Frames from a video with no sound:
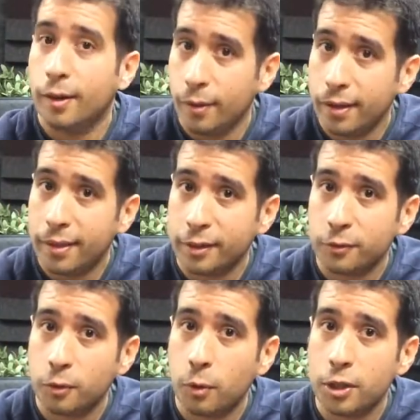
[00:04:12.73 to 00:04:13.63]
Alright, thanks
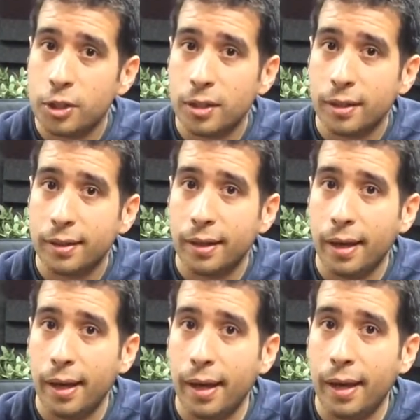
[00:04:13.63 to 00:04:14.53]
for watching,
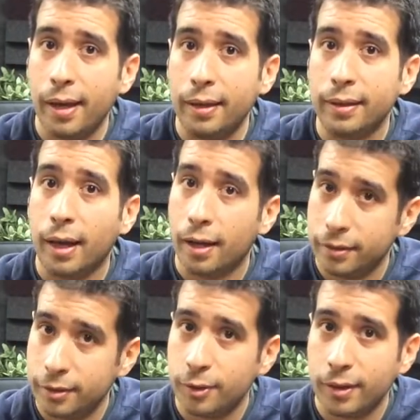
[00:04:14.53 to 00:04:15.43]
and
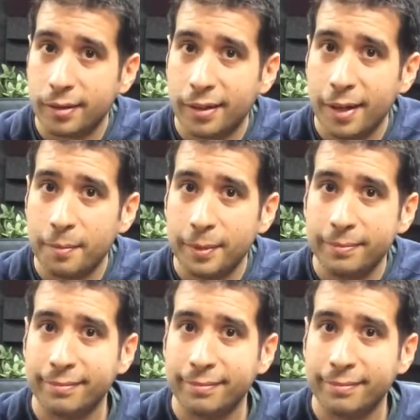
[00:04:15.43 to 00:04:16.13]
I'll see you next time.